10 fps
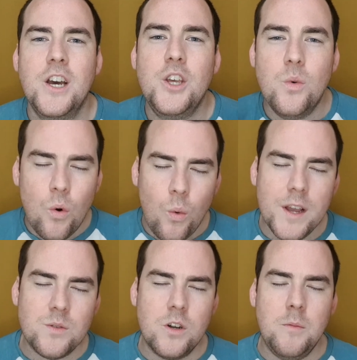you
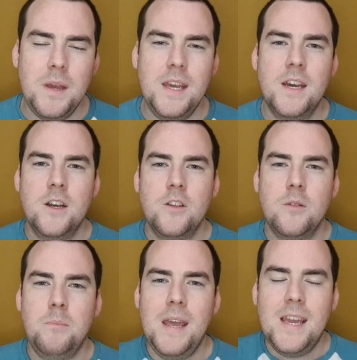always want to be
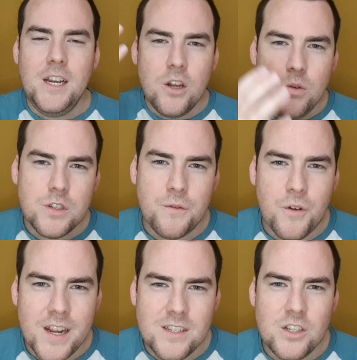making notes of
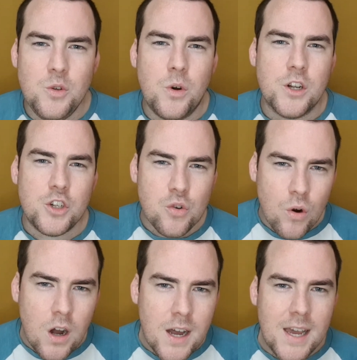phrases you want to
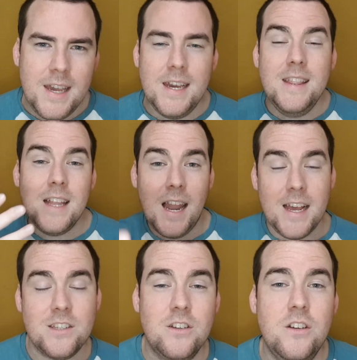try in the
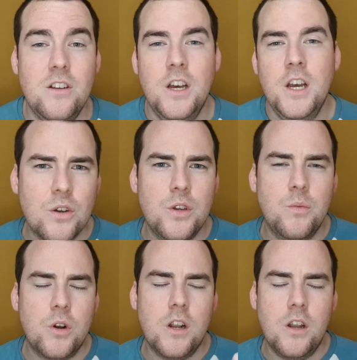lesson. So you
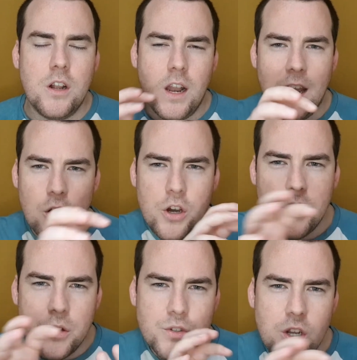want to look at
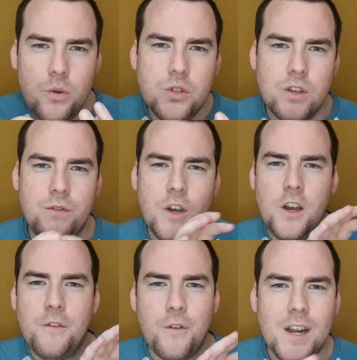those notes of
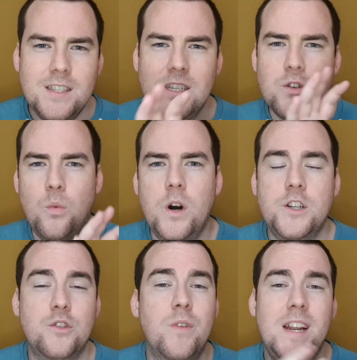phrases or
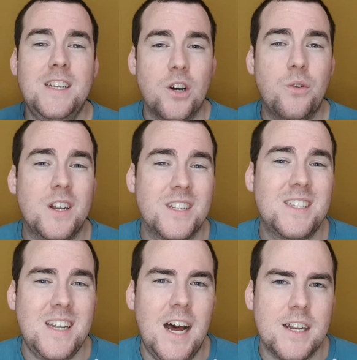words you really don't
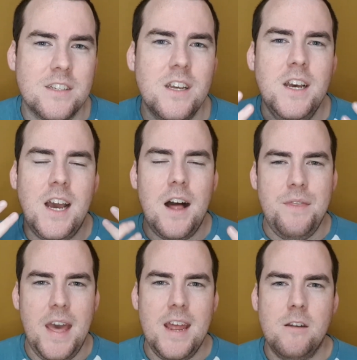understand,
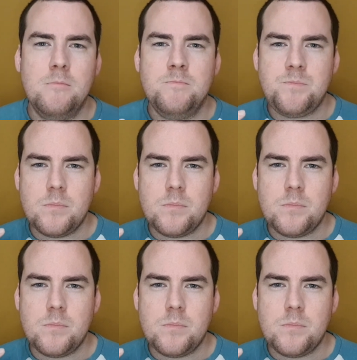and then